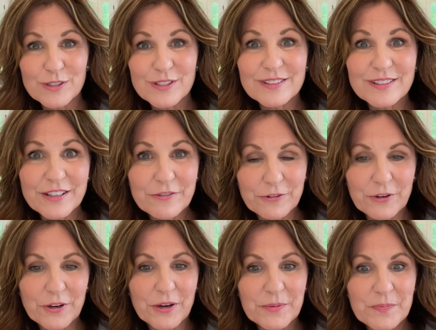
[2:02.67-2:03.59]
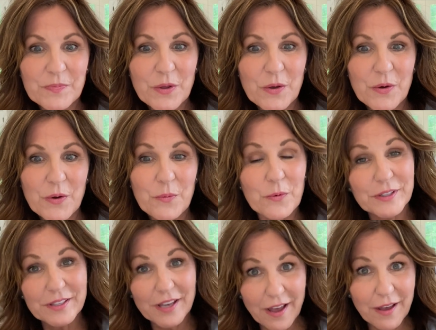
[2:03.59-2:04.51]
deliverer
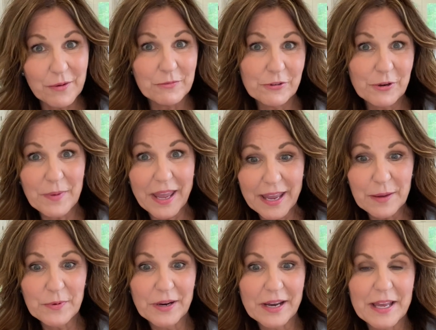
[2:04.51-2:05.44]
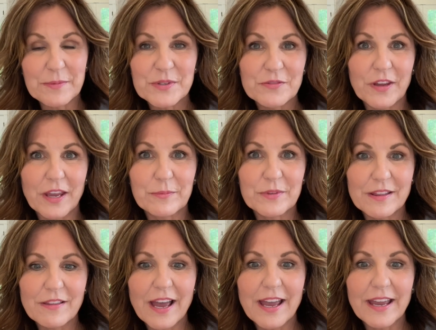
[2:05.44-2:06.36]
would come from Abraham's family
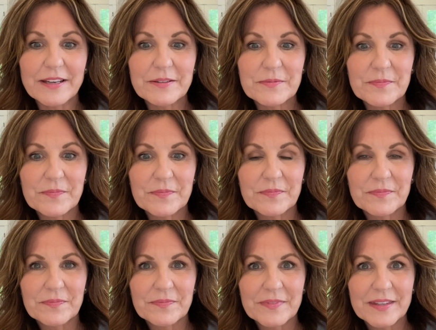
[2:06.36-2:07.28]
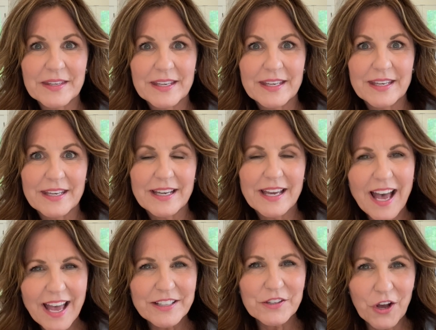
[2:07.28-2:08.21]
line.
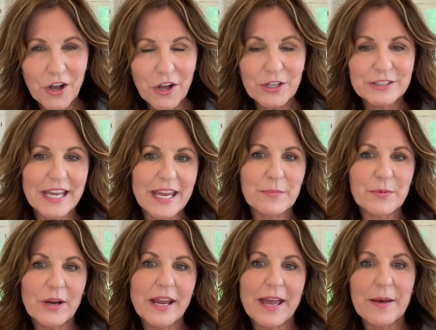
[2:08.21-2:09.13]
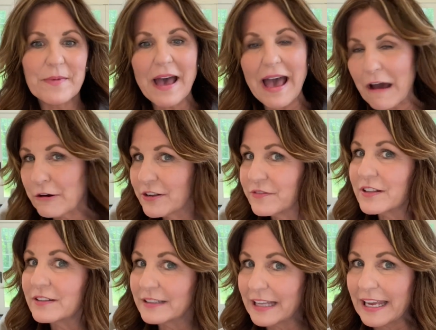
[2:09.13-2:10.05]
God called Abraham out of
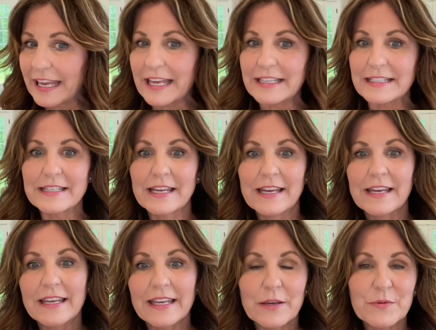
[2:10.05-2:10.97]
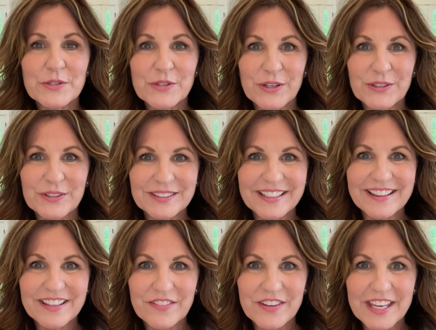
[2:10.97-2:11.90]
the land he was currently
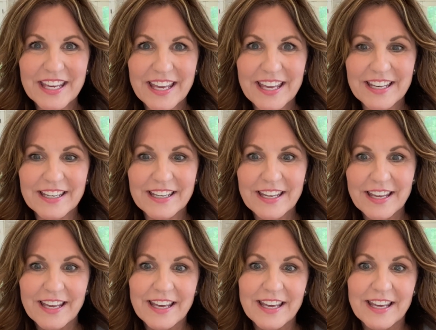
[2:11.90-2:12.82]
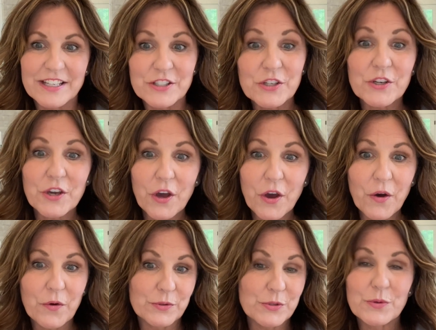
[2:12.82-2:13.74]
living in to
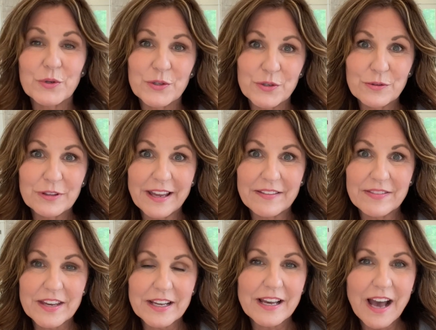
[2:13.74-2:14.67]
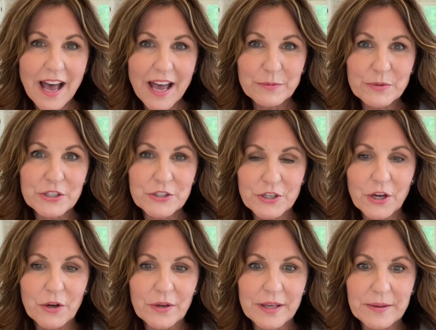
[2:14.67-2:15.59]
go to a new land that God would
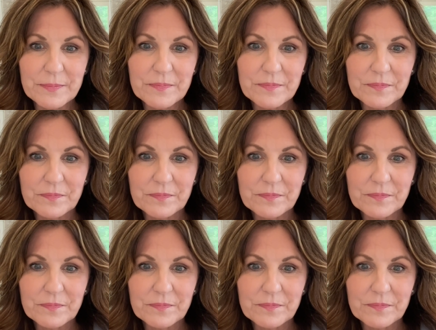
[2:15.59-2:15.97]
show him.